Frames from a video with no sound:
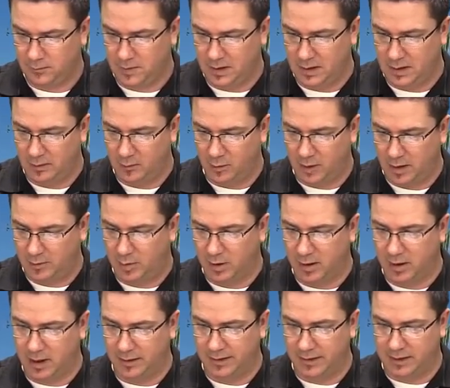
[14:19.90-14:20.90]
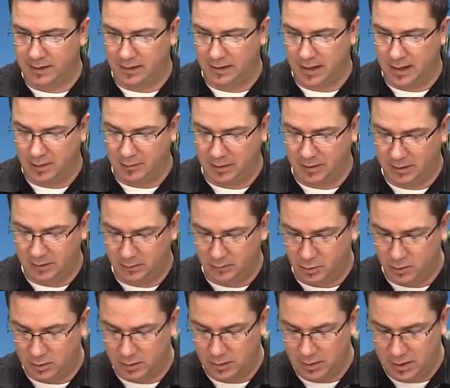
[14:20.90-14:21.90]
Then when I put it on the clarinet, I'm a little
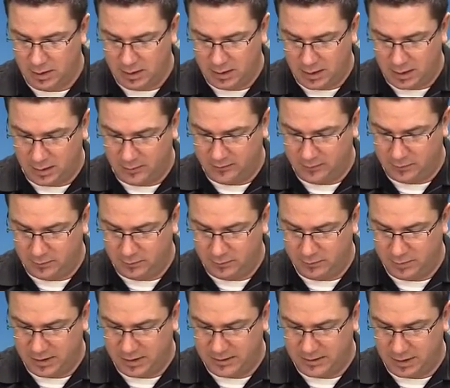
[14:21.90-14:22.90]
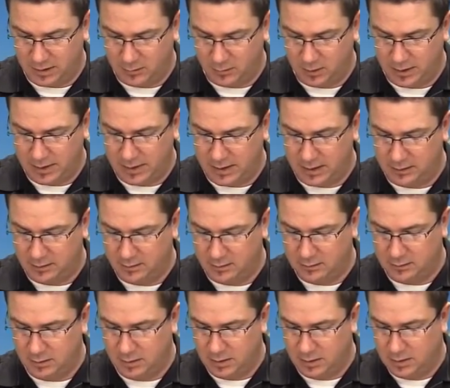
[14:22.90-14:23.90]
more careful because I don't want to get
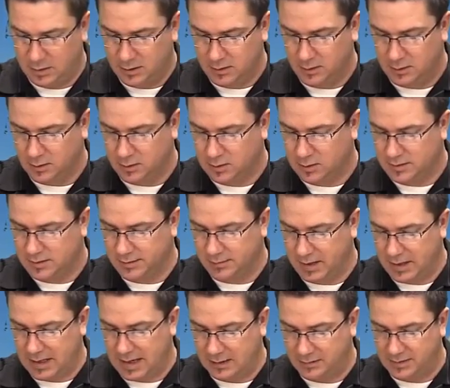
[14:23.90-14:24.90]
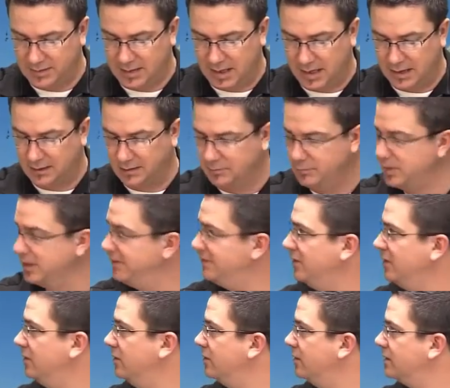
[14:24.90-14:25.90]
the cement outside, but
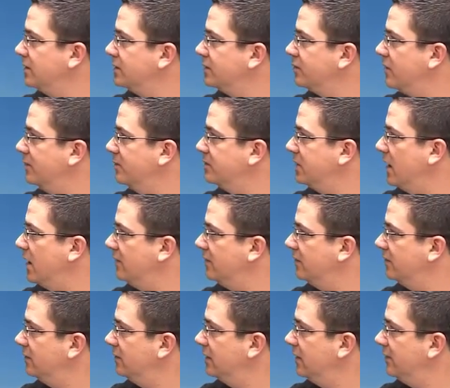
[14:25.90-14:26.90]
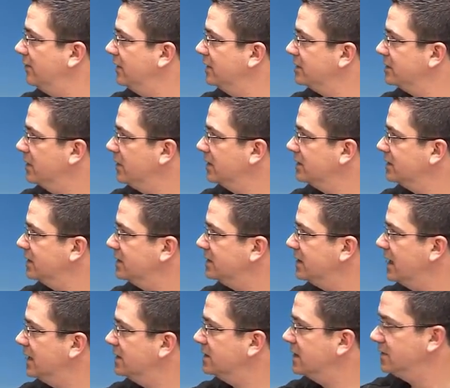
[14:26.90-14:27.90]
if you do, it just rubs off, as long as
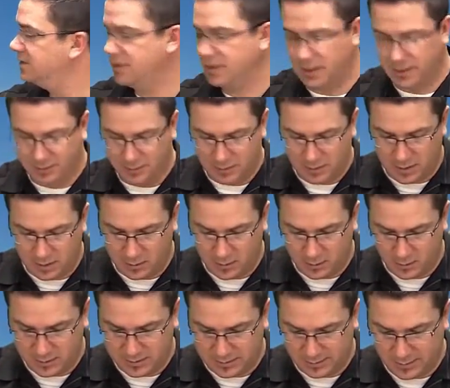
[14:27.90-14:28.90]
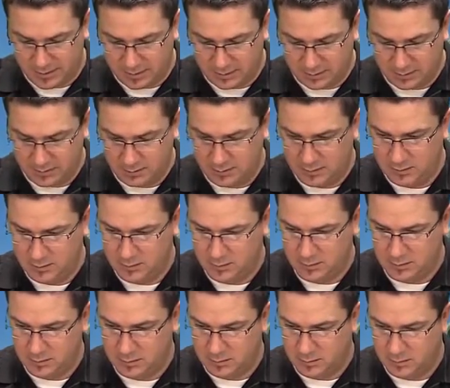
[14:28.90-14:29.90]
it's not touching other cork cement.
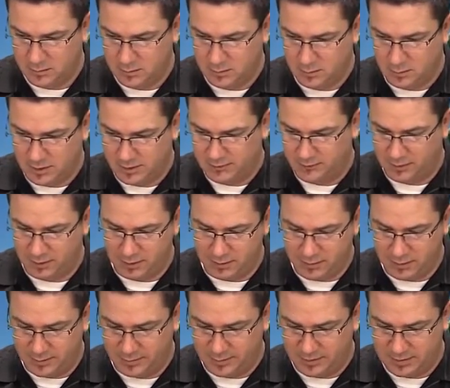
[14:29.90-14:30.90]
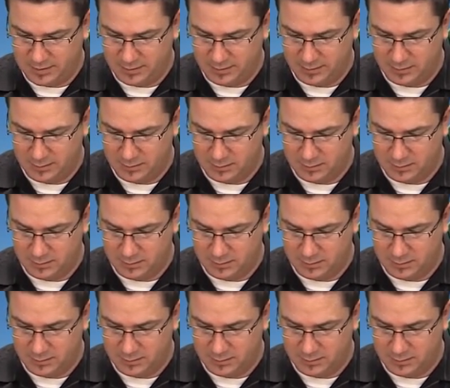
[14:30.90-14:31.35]
Watch for your drips.